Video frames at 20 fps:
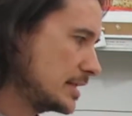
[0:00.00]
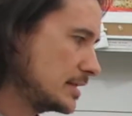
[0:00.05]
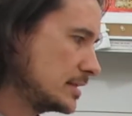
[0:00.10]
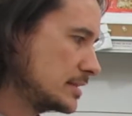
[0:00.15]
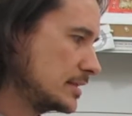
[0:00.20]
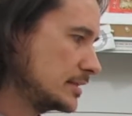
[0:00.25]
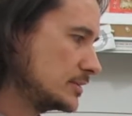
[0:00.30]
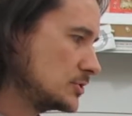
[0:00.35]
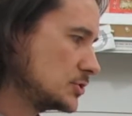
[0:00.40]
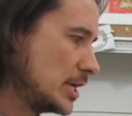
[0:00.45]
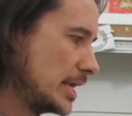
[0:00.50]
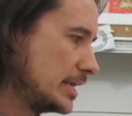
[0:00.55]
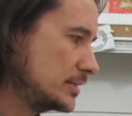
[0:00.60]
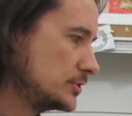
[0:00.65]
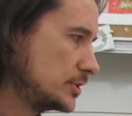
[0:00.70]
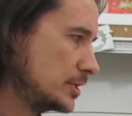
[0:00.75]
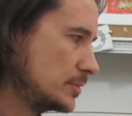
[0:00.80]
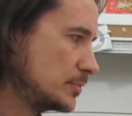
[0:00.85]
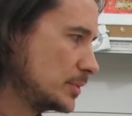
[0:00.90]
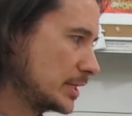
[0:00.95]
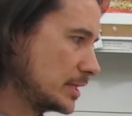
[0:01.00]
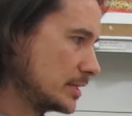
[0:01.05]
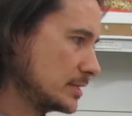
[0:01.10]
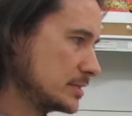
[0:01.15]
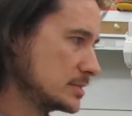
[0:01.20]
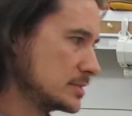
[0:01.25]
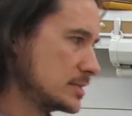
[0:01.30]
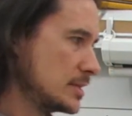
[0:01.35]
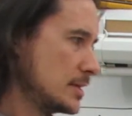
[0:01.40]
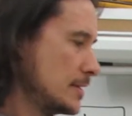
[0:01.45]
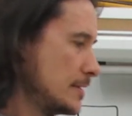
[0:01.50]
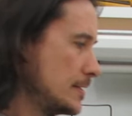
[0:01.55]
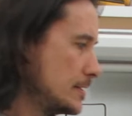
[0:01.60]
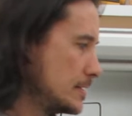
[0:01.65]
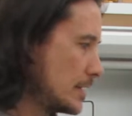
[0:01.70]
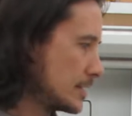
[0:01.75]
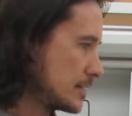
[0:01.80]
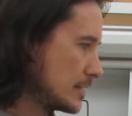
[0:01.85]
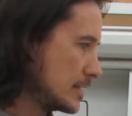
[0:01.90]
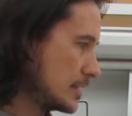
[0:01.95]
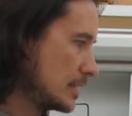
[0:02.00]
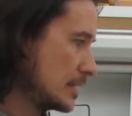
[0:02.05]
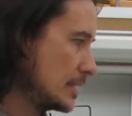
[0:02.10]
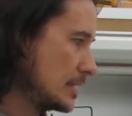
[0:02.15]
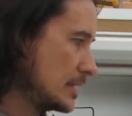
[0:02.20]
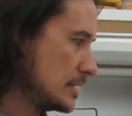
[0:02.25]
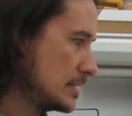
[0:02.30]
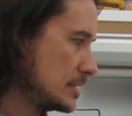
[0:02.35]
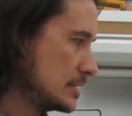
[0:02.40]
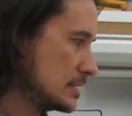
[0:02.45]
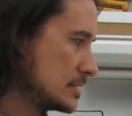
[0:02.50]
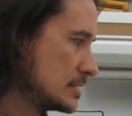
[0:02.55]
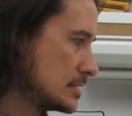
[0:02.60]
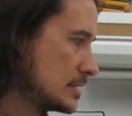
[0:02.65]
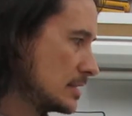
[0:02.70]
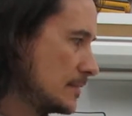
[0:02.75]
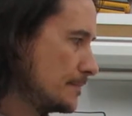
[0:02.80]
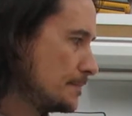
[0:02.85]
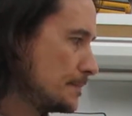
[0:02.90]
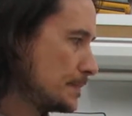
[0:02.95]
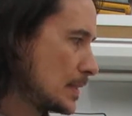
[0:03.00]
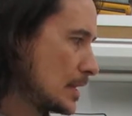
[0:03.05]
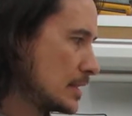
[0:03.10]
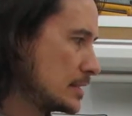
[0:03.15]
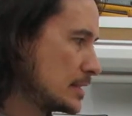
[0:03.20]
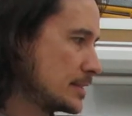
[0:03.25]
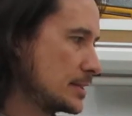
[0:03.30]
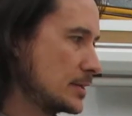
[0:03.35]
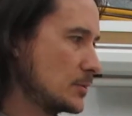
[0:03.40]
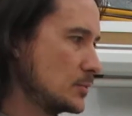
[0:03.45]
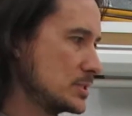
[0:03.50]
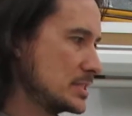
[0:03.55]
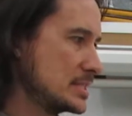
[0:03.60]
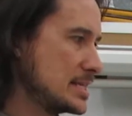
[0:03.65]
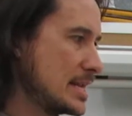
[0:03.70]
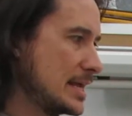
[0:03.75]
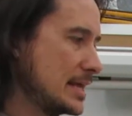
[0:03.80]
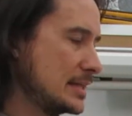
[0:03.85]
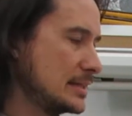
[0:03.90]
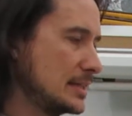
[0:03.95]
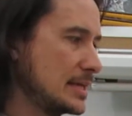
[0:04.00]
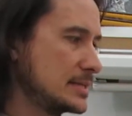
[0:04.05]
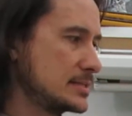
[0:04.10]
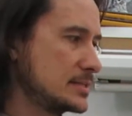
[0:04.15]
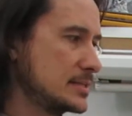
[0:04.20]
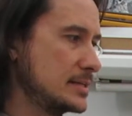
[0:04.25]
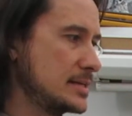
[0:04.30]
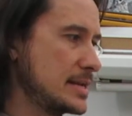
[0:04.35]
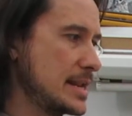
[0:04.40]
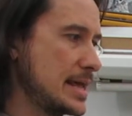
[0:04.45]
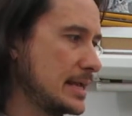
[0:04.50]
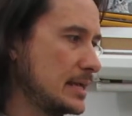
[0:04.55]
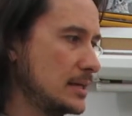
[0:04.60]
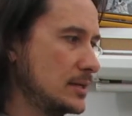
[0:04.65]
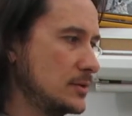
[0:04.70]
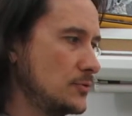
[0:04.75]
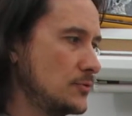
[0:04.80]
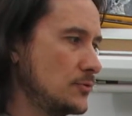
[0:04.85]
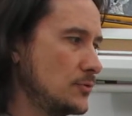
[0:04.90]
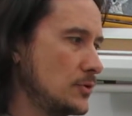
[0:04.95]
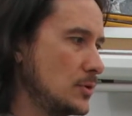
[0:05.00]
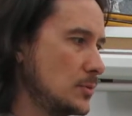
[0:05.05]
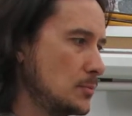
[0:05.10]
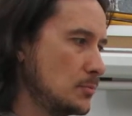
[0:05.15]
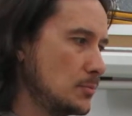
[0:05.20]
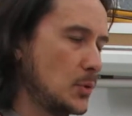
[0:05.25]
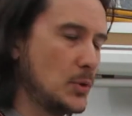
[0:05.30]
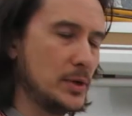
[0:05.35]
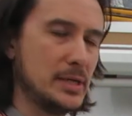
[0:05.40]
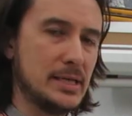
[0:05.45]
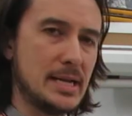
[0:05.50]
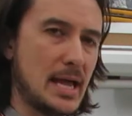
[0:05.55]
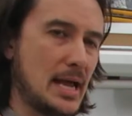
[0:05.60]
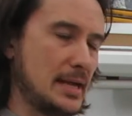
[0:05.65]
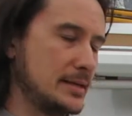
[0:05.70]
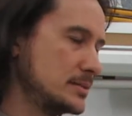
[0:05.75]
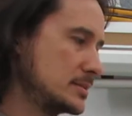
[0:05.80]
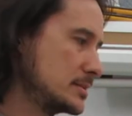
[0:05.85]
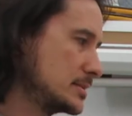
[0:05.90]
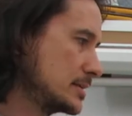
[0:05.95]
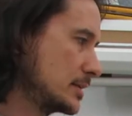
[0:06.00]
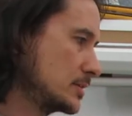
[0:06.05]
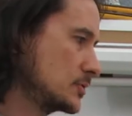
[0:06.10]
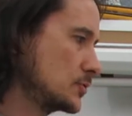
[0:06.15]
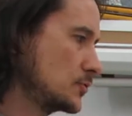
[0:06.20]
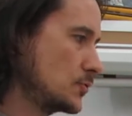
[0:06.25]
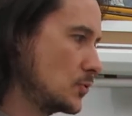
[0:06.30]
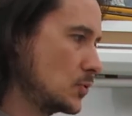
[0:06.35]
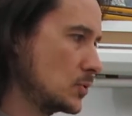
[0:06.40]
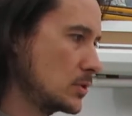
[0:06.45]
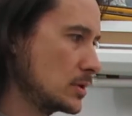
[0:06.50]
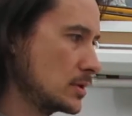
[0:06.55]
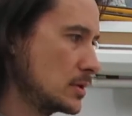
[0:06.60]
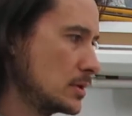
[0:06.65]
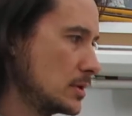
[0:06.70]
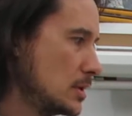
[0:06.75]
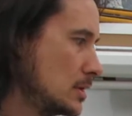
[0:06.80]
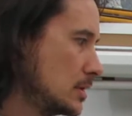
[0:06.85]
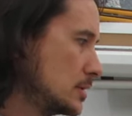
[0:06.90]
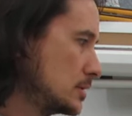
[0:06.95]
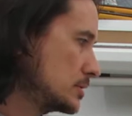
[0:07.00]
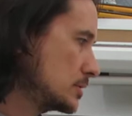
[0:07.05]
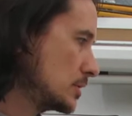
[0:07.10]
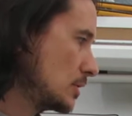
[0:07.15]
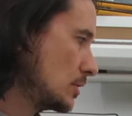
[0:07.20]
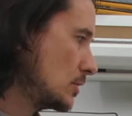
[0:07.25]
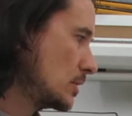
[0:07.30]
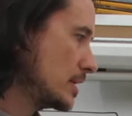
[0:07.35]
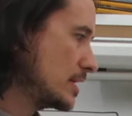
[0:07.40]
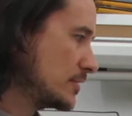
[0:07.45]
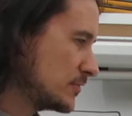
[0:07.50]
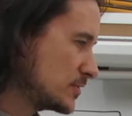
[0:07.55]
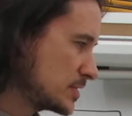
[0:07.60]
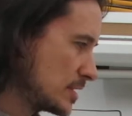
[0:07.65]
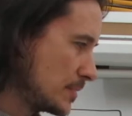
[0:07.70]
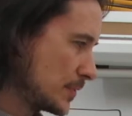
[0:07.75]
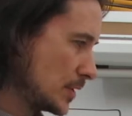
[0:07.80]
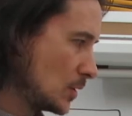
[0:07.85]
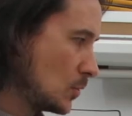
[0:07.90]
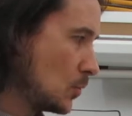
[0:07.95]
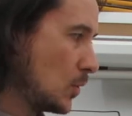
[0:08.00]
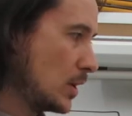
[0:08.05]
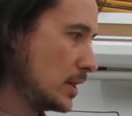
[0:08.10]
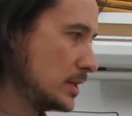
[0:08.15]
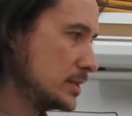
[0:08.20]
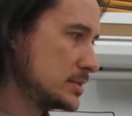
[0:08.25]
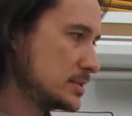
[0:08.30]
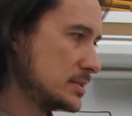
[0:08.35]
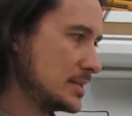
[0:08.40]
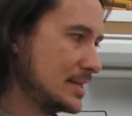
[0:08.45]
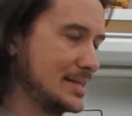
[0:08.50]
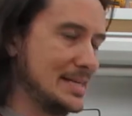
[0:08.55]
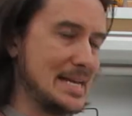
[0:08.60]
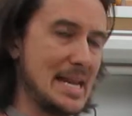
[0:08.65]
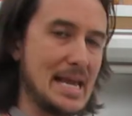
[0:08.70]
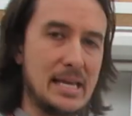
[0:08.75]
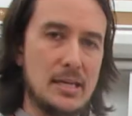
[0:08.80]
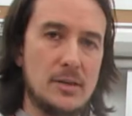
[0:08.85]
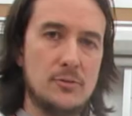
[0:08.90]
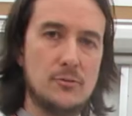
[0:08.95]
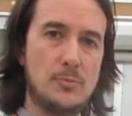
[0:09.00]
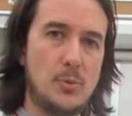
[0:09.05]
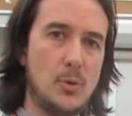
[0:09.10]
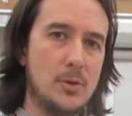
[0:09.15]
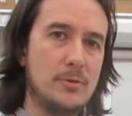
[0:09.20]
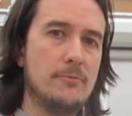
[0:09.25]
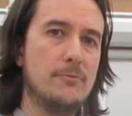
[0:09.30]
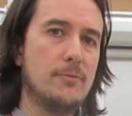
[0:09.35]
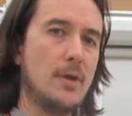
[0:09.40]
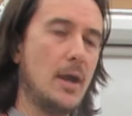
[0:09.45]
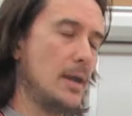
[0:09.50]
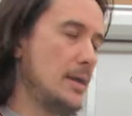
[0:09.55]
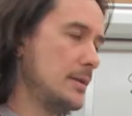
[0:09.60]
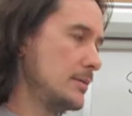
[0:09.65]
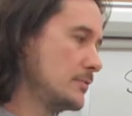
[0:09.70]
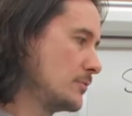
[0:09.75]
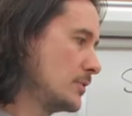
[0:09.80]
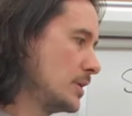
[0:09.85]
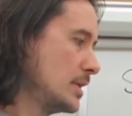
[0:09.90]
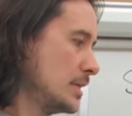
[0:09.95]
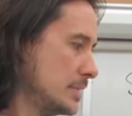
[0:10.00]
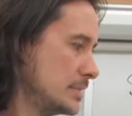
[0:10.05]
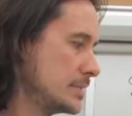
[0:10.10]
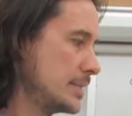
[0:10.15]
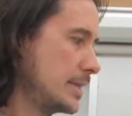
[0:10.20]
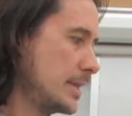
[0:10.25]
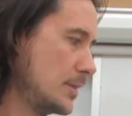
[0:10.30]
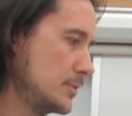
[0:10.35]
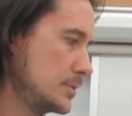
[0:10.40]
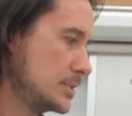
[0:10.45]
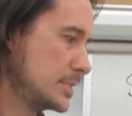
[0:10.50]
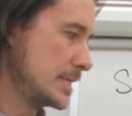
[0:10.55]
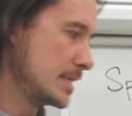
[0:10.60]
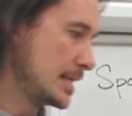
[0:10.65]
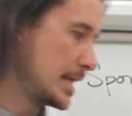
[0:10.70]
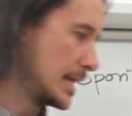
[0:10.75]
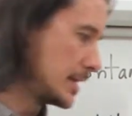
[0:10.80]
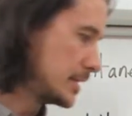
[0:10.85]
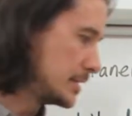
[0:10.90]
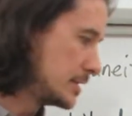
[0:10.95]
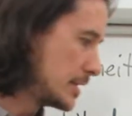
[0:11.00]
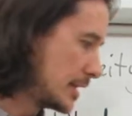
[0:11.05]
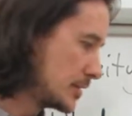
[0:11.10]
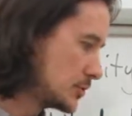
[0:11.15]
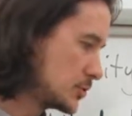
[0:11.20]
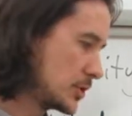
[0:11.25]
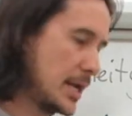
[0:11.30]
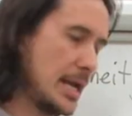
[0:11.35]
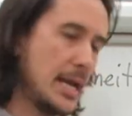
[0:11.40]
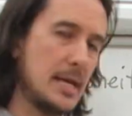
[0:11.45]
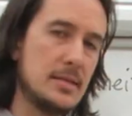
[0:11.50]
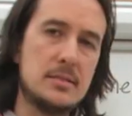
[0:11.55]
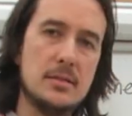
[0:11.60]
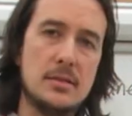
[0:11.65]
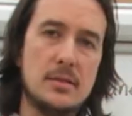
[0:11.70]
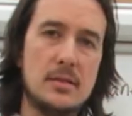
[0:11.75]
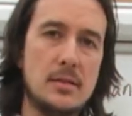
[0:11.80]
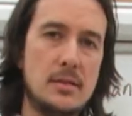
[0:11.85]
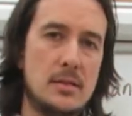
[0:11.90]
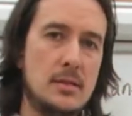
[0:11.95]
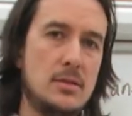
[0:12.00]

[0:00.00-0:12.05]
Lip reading: anything changing because nothing was less than negative 0.964. So if something was like negative 0.5, then I would say, yeah, in nitric acid,